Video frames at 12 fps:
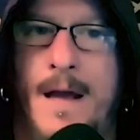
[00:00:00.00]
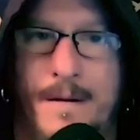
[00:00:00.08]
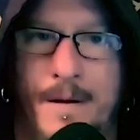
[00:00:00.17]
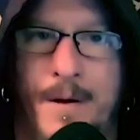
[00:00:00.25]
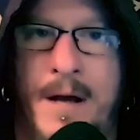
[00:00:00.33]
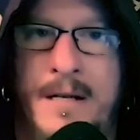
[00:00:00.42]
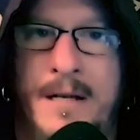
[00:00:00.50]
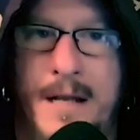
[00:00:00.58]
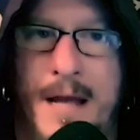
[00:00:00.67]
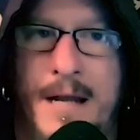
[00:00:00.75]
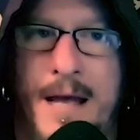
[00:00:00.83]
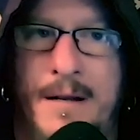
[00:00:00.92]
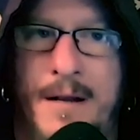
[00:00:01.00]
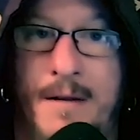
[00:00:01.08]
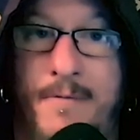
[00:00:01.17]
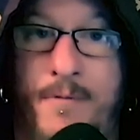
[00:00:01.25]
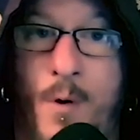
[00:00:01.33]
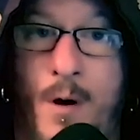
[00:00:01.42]
go ahead and and and,
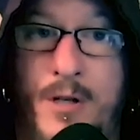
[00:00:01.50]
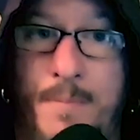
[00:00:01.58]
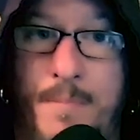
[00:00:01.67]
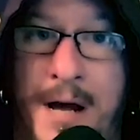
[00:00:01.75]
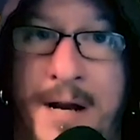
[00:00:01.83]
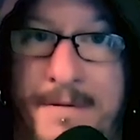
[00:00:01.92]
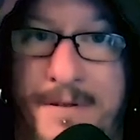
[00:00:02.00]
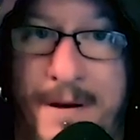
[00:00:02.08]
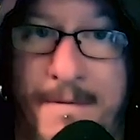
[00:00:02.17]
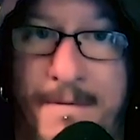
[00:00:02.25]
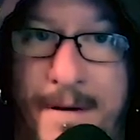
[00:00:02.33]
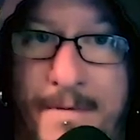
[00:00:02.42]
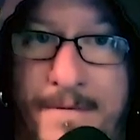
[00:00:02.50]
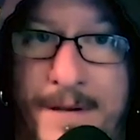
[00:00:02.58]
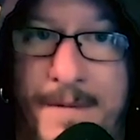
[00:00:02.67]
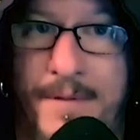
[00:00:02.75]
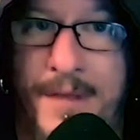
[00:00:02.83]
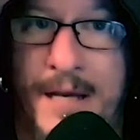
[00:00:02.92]
and void your body of, of, of
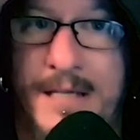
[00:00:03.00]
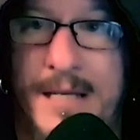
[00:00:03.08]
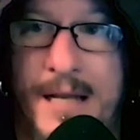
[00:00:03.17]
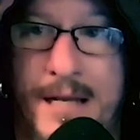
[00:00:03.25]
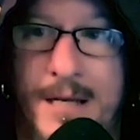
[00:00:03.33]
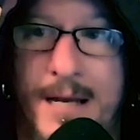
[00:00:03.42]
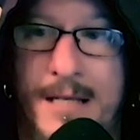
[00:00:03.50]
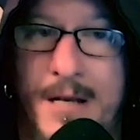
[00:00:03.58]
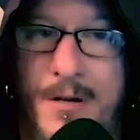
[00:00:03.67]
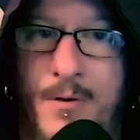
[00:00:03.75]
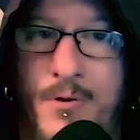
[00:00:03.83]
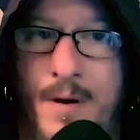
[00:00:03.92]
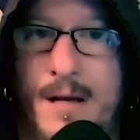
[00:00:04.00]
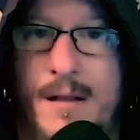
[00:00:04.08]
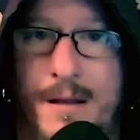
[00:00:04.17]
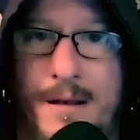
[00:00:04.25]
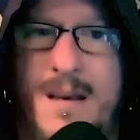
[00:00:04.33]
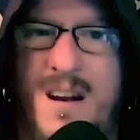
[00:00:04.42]
some things and then continue to drink,
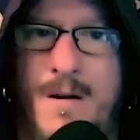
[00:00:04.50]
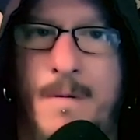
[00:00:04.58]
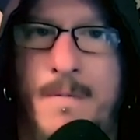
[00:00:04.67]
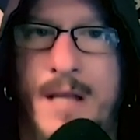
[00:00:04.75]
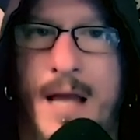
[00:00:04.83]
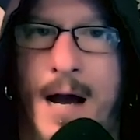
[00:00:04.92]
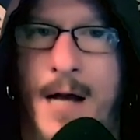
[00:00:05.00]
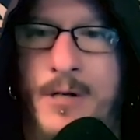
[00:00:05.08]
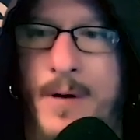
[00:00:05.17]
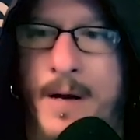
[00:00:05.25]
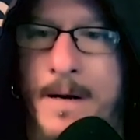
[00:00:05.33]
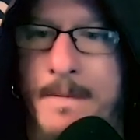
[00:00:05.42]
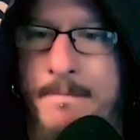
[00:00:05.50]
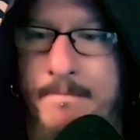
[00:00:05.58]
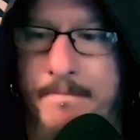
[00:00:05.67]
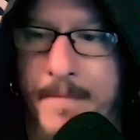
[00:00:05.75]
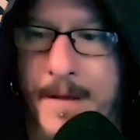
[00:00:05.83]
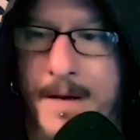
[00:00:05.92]
you know, stay hydrated,
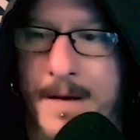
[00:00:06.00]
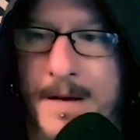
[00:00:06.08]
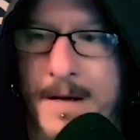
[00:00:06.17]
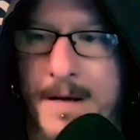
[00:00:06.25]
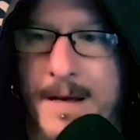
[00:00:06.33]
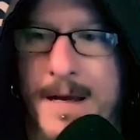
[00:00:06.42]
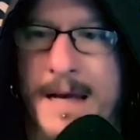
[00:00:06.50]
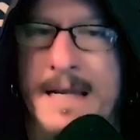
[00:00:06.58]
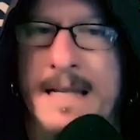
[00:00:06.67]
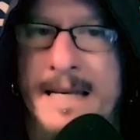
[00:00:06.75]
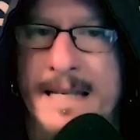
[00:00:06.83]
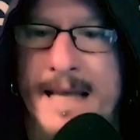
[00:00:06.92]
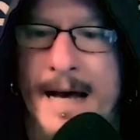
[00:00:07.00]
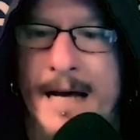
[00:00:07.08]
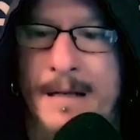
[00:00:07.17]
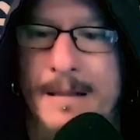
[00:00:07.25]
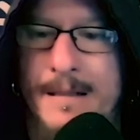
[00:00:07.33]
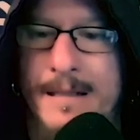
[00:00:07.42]
and he did
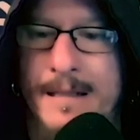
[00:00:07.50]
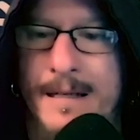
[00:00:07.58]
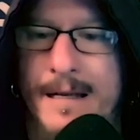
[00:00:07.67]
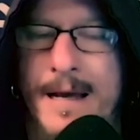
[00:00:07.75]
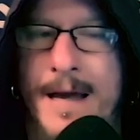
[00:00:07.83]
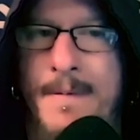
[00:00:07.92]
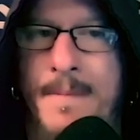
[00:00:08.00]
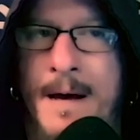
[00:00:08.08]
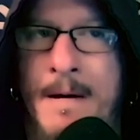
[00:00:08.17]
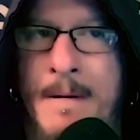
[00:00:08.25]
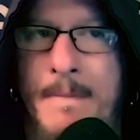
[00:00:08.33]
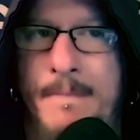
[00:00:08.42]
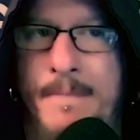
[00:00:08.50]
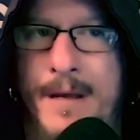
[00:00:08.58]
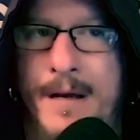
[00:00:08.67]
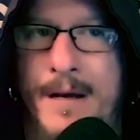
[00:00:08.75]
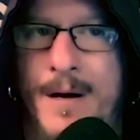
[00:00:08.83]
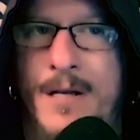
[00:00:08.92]
that and he came out
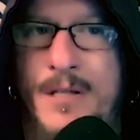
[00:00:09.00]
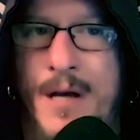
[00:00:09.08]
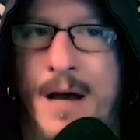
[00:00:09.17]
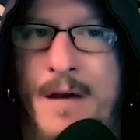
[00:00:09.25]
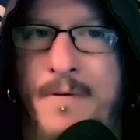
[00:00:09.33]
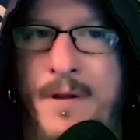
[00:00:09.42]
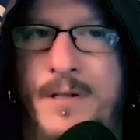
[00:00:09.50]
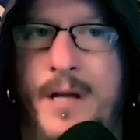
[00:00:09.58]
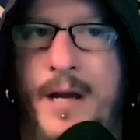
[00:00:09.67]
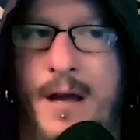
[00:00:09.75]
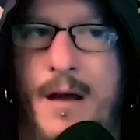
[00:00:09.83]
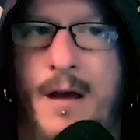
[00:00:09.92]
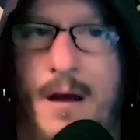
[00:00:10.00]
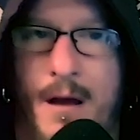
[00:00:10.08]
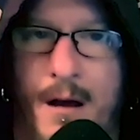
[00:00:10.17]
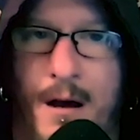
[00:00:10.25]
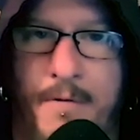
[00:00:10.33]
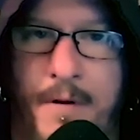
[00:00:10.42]
and I go, How's how you feel? He's like,
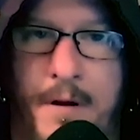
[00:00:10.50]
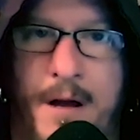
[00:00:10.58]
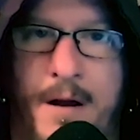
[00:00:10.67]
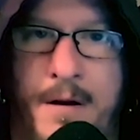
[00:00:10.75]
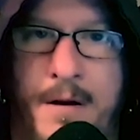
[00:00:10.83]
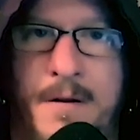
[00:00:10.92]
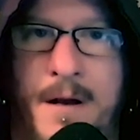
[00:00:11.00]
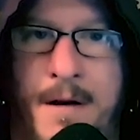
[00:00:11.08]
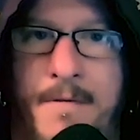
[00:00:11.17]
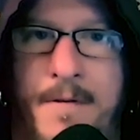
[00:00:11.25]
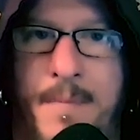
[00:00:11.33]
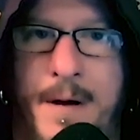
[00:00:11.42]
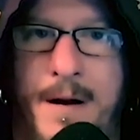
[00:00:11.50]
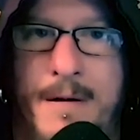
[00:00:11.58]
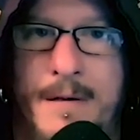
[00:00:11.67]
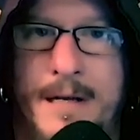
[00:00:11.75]
I feel kind of good now. I feel better. I was